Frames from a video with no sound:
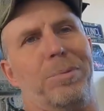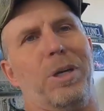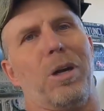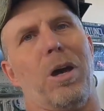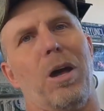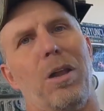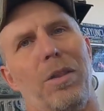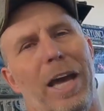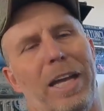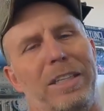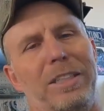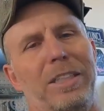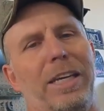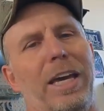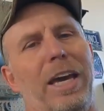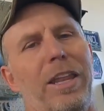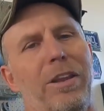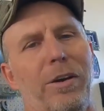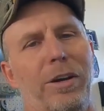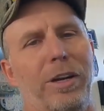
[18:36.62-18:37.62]
put all that
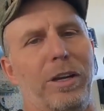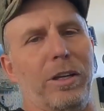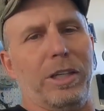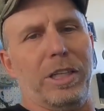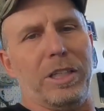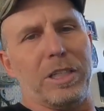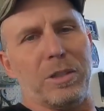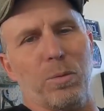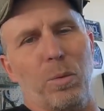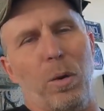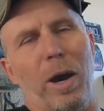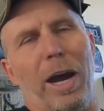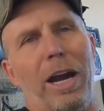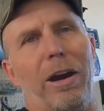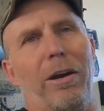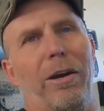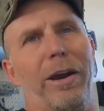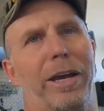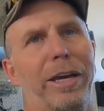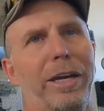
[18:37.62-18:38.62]
together, and it'll need some
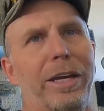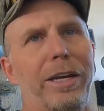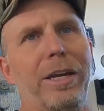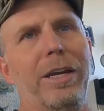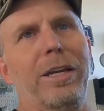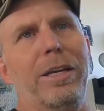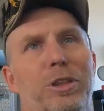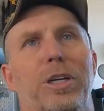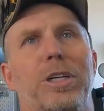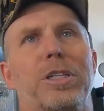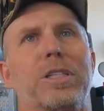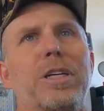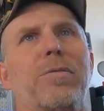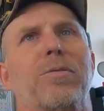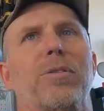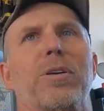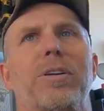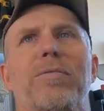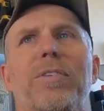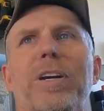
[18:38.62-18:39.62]
wiring, and I'm sure it's
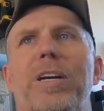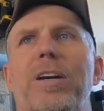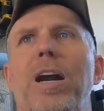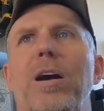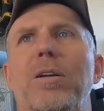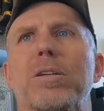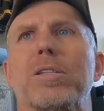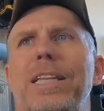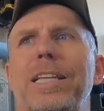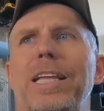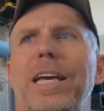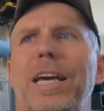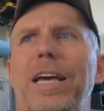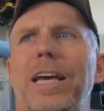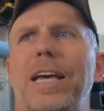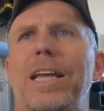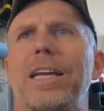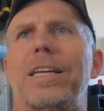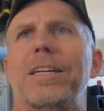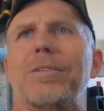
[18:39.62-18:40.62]
stuff we can figure out. And
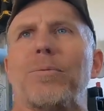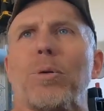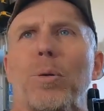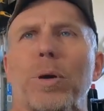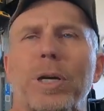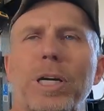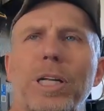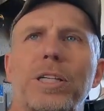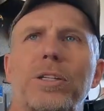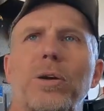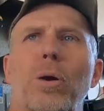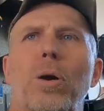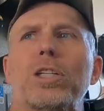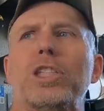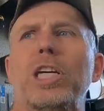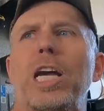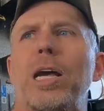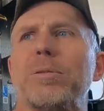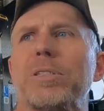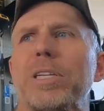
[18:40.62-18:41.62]
then we're working on the door
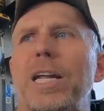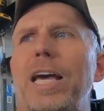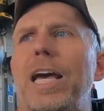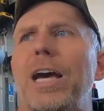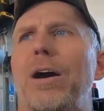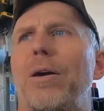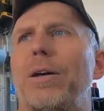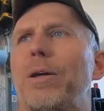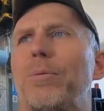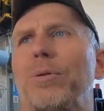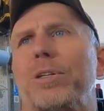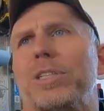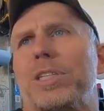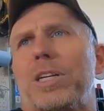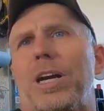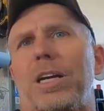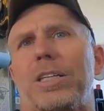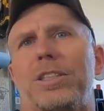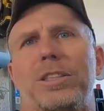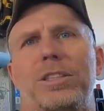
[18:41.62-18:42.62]
jambs now, and then we'll just
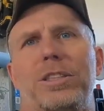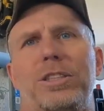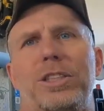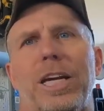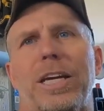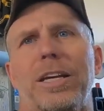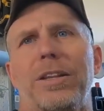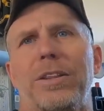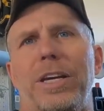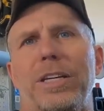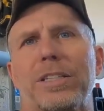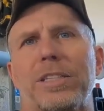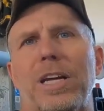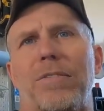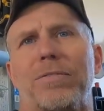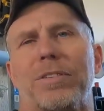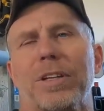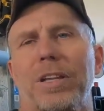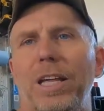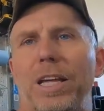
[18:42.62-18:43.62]
start checking things
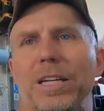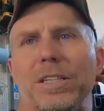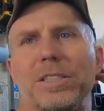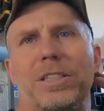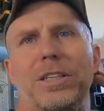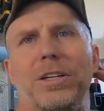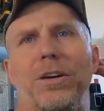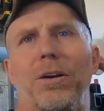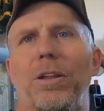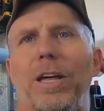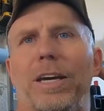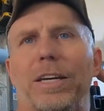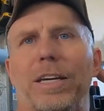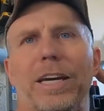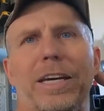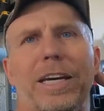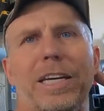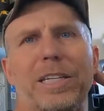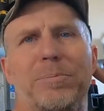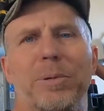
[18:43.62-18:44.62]
off the list. Like
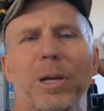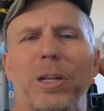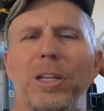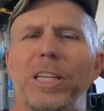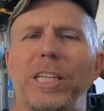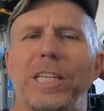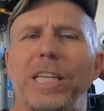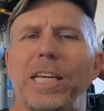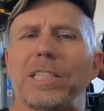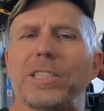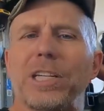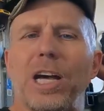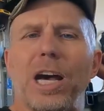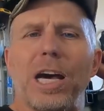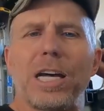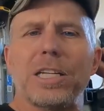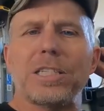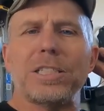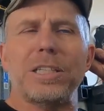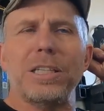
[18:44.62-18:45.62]
I guess building the
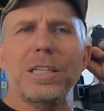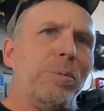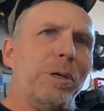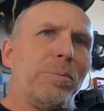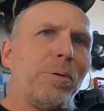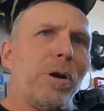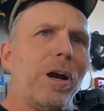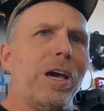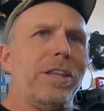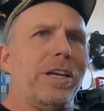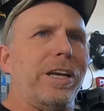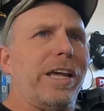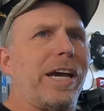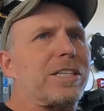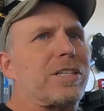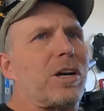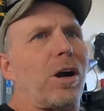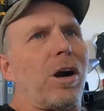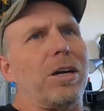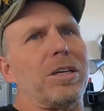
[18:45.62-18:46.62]
exhaust will be probably the
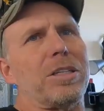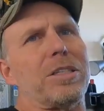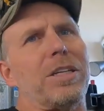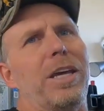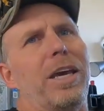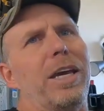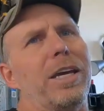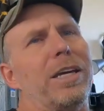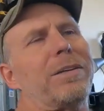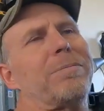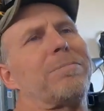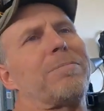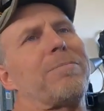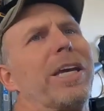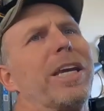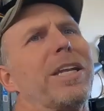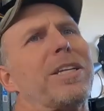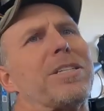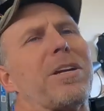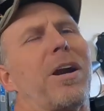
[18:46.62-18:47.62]
next hardest thing. I
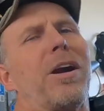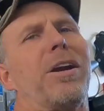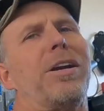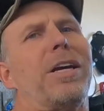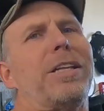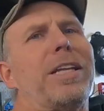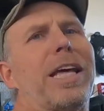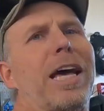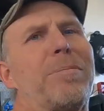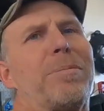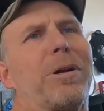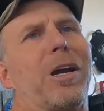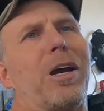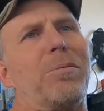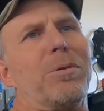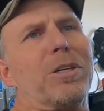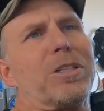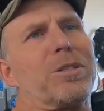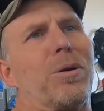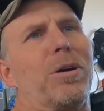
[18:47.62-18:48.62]
want to get started on that, but I
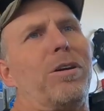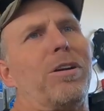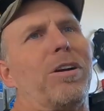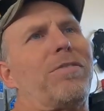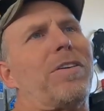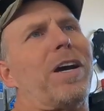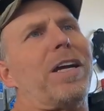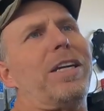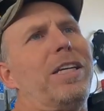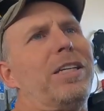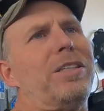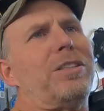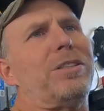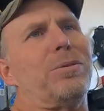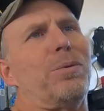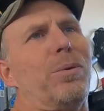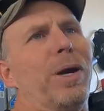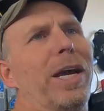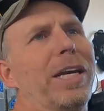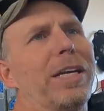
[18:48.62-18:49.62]
almost wonder if I need
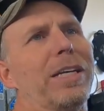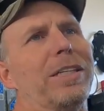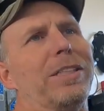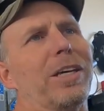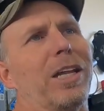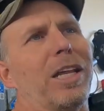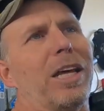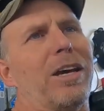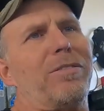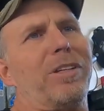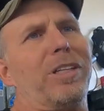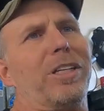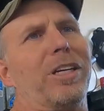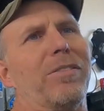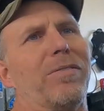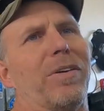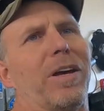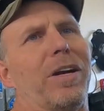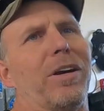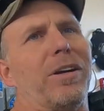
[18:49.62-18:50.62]
to wait until I have the
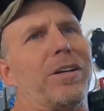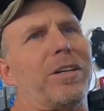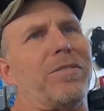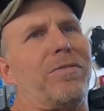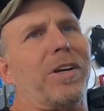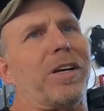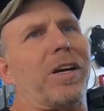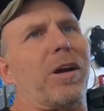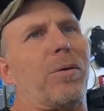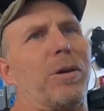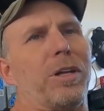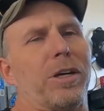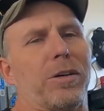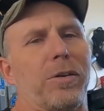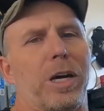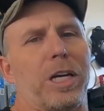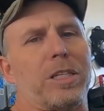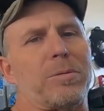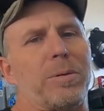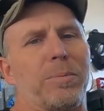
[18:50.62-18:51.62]
gear vendor to figure out where the
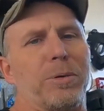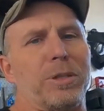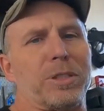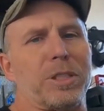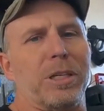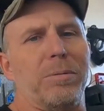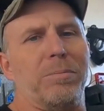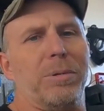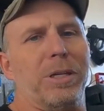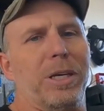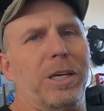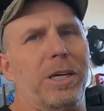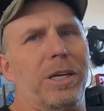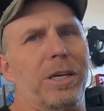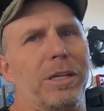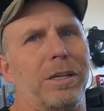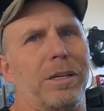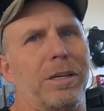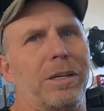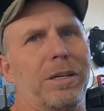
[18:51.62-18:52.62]
cross member is going to
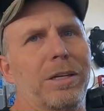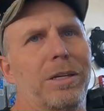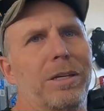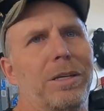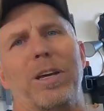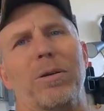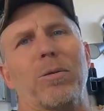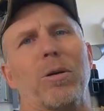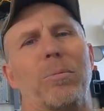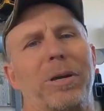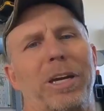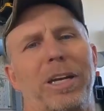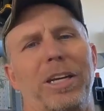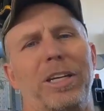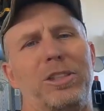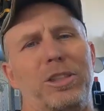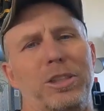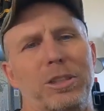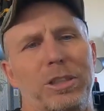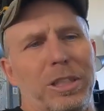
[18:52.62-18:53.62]
be. And hopefully it won't be an
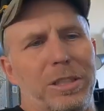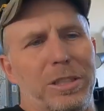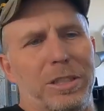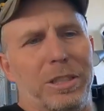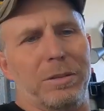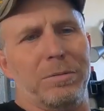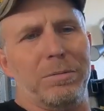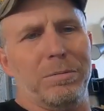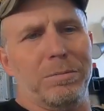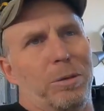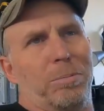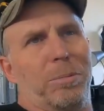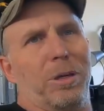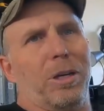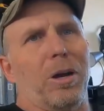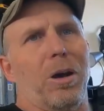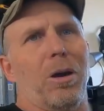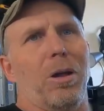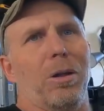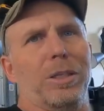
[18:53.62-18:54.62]
issue because it should
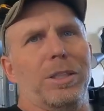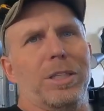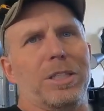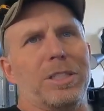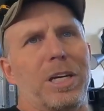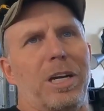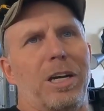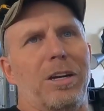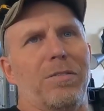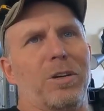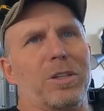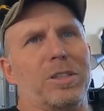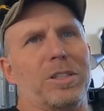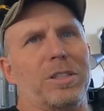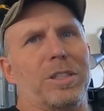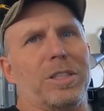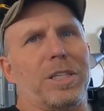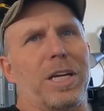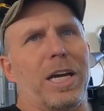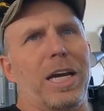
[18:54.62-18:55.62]
be all in the center
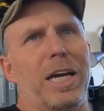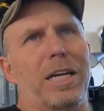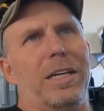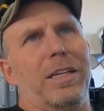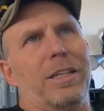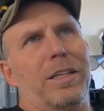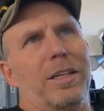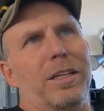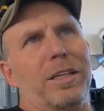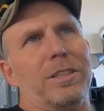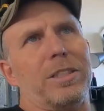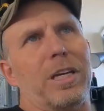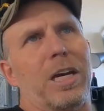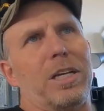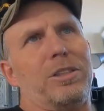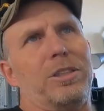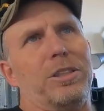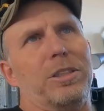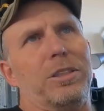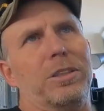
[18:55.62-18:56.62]
versus the side, and the
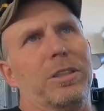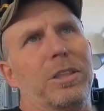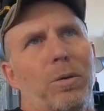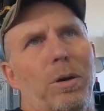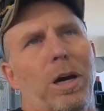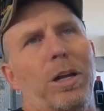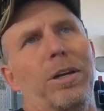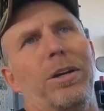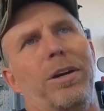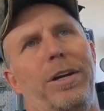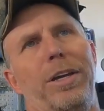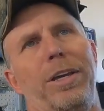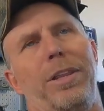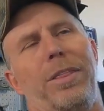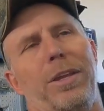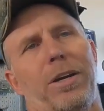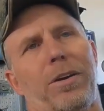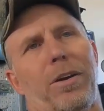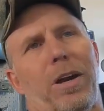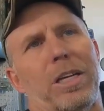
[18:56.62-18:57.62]
exhaust should go
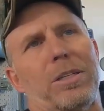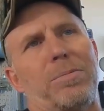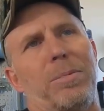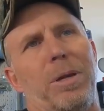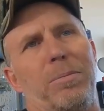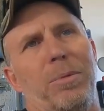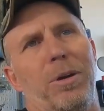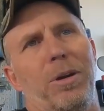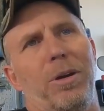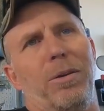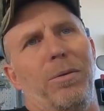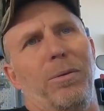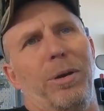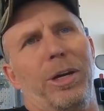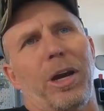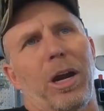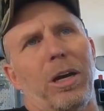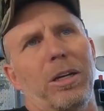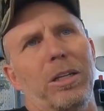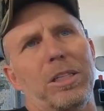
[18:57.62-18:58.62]
underneath the cross member
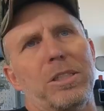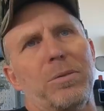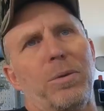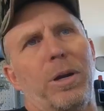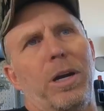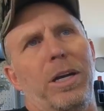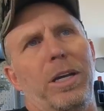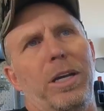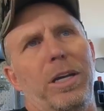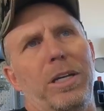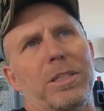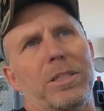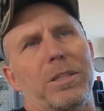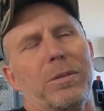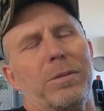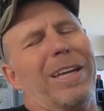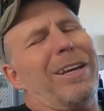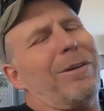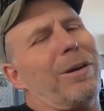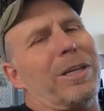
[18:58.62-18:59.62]
regardless of where it is.
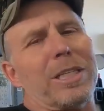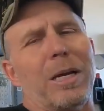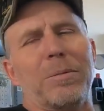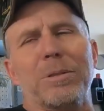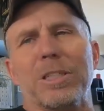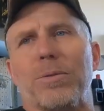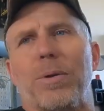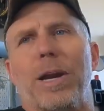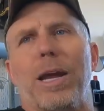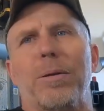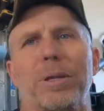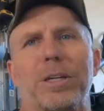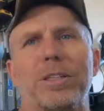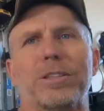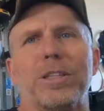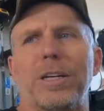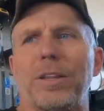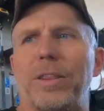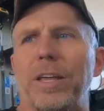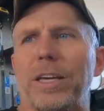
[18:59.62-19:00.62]
So anyways, I'm just rambling,
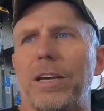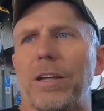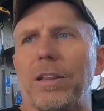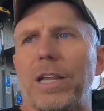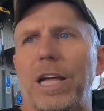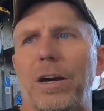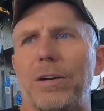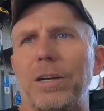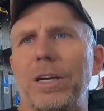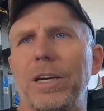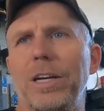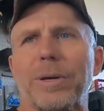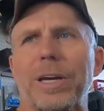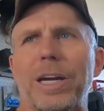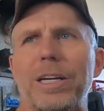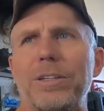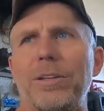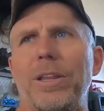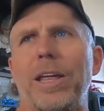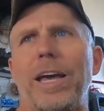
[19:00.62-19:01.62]
trying to think out loud. So we
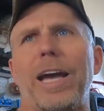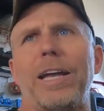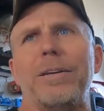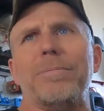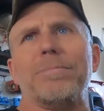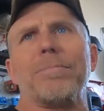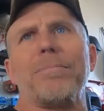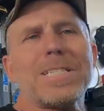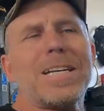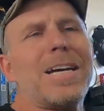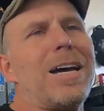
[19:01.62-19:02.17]
got to do that.